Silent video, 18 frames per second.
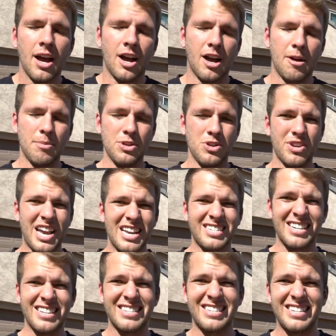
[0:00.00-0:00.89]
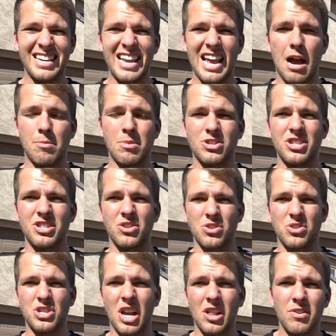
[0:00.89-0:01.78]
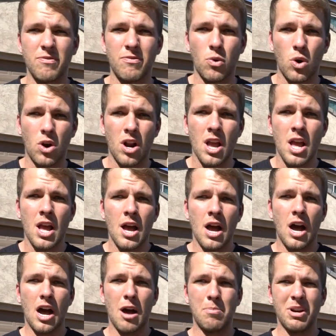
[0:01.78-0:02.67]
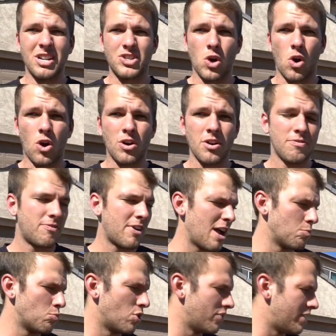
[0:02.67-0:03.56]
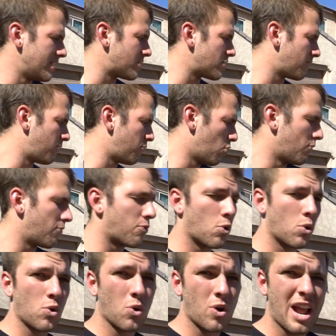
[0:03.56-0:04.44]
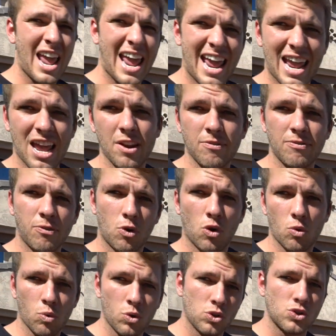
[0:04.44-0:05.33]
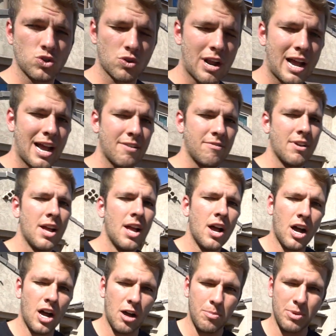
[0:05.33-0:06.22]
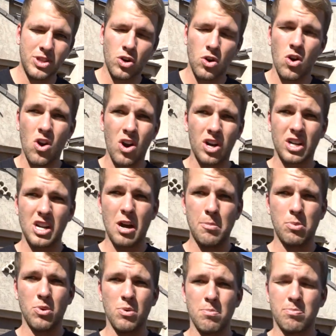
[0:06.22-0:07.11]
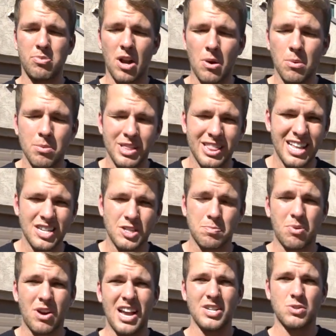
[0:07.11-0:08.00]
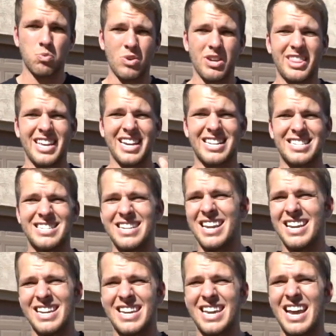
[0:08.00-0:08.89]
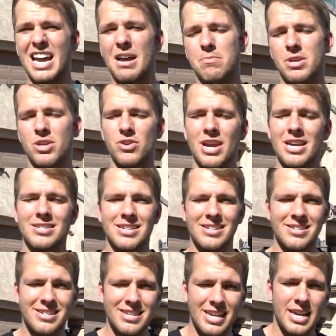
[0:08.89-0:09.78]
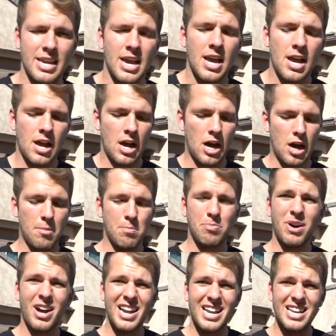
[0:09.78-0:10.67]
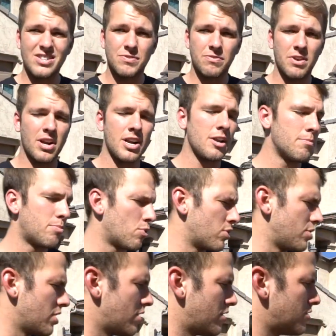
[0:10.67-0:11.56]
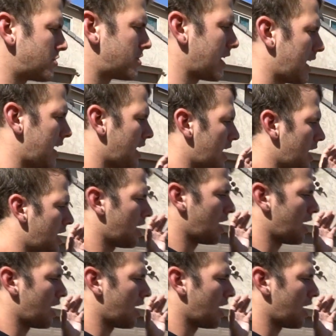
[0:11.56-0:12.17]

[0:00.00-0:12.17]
and you guys can see how much these are selling for. But it's hard to find one that's full 4-door and 4-wheel drive. But there are a couple, probably less price with extended cab, that you guys can see. But it's very important to understand